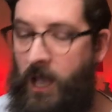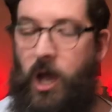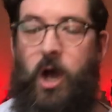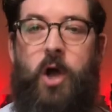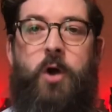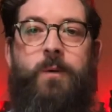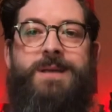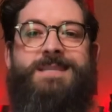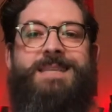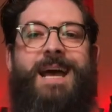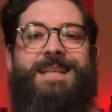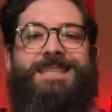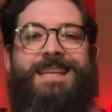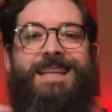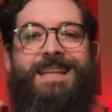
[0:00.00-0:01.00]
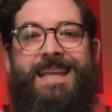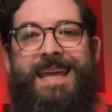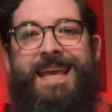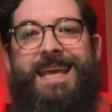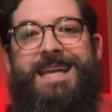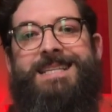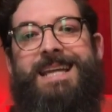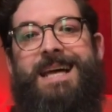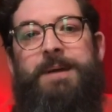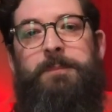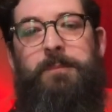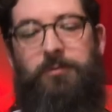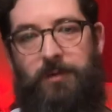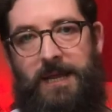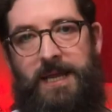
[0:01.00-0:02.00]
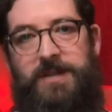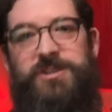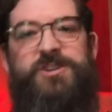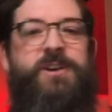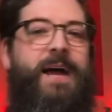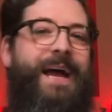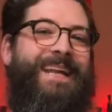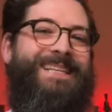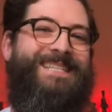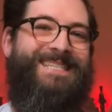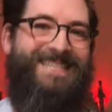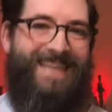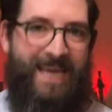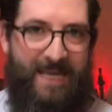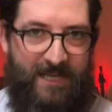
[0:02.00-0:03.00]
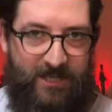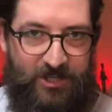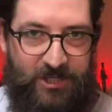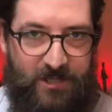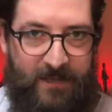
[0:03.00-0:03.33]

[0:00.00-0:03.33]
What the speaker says: who is there to lead, preach, and teach.